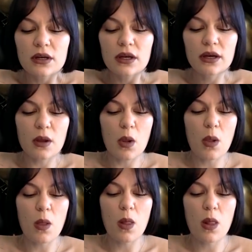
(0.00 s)

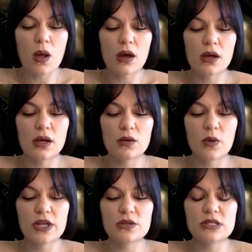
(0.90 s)

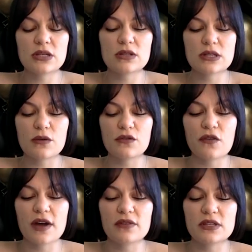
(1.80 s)
Where do you see yourself in
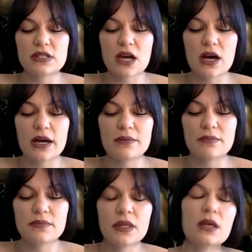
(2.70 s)
5 years'
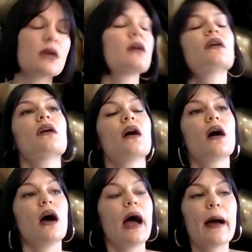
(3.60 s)
time?
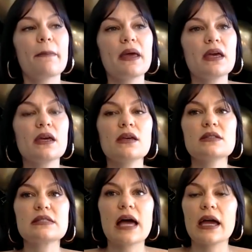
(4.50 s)
Happy,
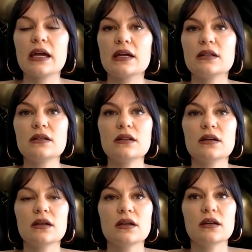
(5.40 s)
sane,
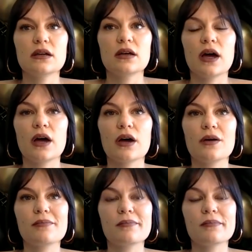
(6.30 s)

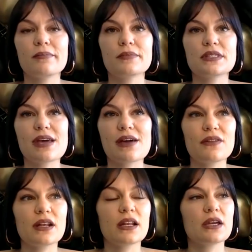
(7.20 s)

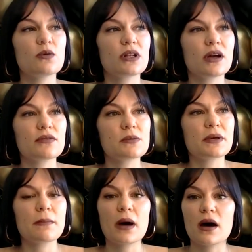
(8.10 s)
definitely would love to be
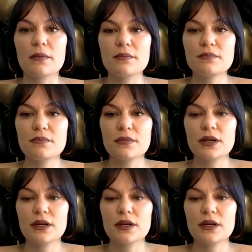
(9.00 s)
a mum.